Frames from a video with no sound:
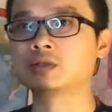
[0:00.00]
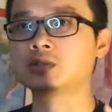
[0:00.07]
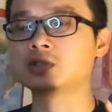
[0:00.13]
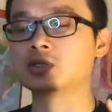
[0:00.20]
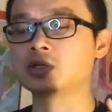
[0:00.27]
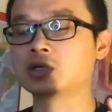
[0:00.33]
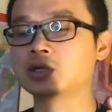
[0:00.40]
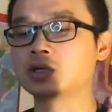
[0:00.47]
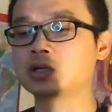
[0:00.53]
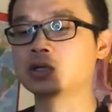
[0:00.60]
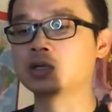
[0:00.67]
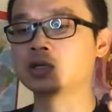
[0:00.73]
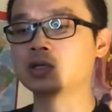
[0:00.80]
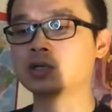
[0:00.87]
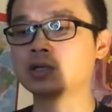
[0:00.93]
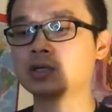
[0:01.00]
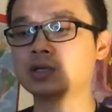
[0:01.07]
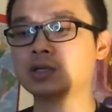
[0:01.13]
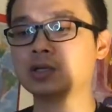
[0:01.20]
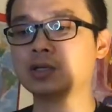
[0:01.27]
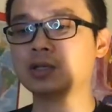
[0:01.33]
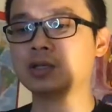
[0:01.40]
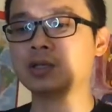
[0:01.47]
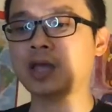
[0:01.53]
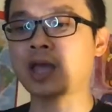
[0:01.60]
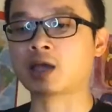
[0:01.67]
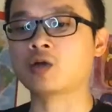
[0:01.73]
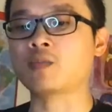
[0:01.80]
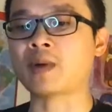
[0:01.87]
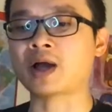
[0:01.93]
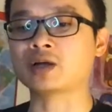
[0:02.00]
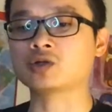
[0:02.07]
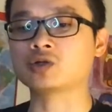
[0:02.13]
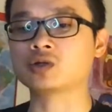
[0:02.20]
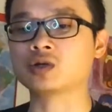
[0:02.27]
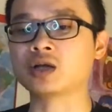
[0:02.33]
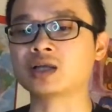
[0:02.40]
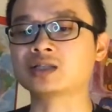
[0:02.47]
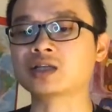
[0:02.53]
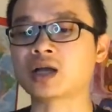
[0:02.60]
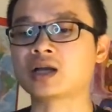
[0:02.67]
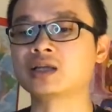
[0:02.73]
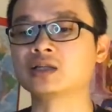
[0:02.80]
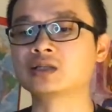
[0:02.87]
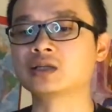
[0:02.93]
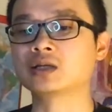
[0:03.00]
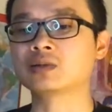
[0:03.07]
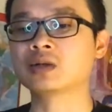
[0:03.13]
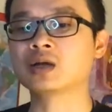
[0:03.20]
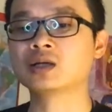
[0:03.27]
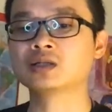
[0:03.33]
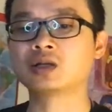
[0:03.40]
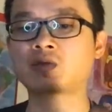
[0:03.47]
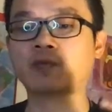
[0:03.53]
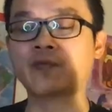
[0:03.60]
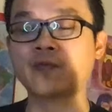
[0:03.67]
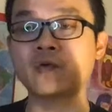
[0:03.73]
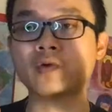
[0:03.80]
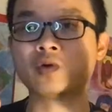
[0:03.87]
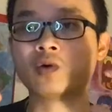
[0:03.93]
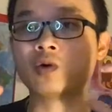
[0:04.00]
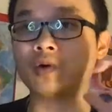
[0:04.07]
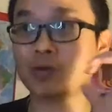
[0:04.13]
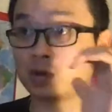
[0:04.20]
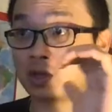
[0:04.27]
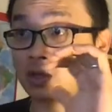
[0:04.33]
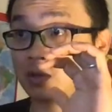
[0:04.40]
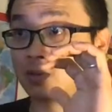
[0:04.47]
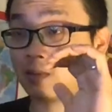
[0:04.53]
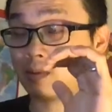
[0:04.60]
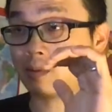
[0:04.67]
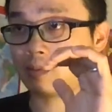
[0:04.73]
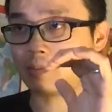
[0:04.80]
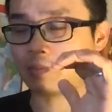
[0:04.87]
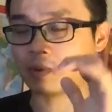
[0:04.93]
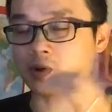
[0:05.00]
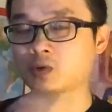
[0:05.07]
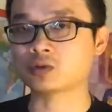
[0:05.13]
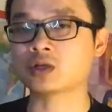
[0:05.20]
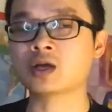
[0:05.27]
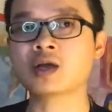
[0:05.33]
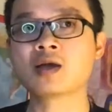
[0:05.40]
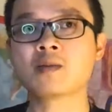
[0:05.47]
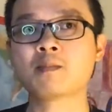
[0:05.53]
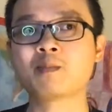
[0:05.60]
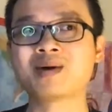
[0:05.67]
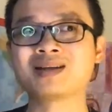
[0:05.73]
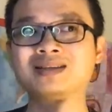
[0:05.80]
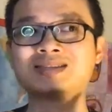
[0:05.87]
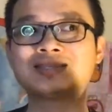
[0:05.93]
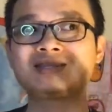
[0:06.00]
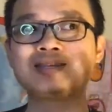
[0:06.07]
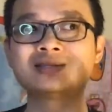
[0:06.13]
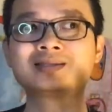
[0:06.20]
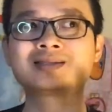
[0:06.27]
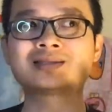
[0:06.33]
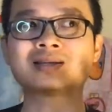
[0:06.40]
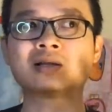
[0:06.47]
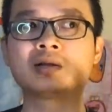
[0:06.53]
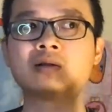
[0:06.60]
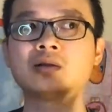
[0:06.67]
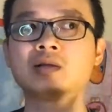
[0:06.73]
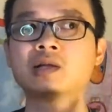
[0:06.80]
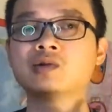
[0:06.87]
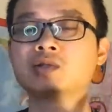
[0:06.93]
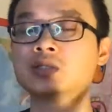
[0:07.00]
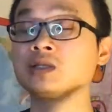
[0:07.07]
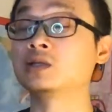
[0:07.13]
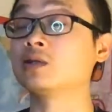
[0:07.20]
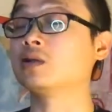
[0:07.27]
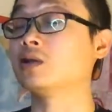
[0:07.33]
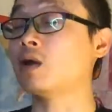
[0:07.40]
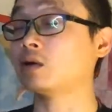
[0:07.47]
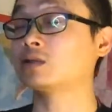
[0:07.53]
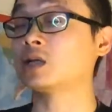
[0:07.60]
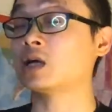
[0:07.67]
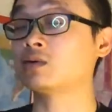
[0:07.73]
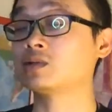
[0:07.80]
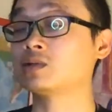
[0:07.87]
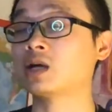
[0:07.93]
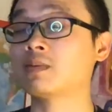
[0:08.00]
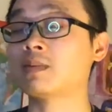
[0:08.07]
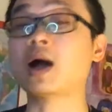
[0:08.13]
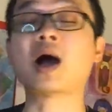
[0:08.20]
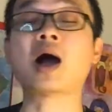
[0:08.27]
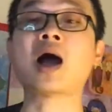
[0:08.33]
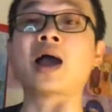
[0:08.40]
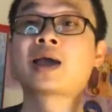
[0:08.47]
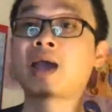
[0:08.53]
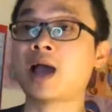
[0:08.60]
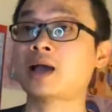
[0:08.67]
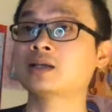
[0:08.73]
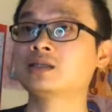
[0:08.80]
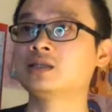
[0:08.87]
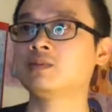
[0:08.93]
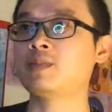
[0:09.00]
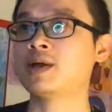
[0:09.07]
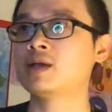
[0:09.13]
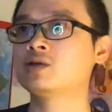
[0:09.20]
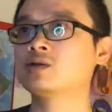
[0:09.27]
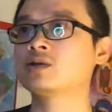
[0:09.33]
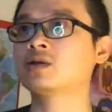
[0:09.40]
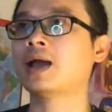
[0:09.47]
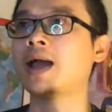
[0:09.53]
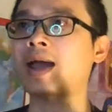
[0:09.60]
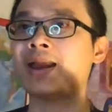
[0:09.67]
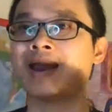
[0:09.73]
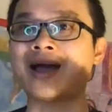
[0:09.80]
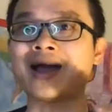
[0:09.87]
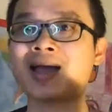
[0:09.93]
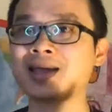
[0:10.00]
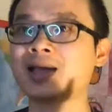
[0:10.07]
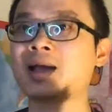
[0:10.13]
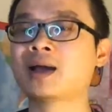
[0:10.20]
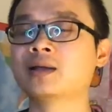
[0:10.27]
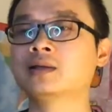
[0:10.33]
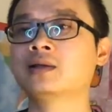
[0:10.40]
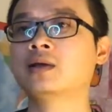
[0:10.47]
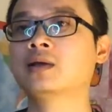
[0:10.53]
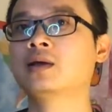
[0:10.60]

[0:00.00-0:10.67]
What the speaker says: the acupuncture and Chinese herbs, just follow only pulse. But since the New Zealand lockdown time, I can't see patient, and I can't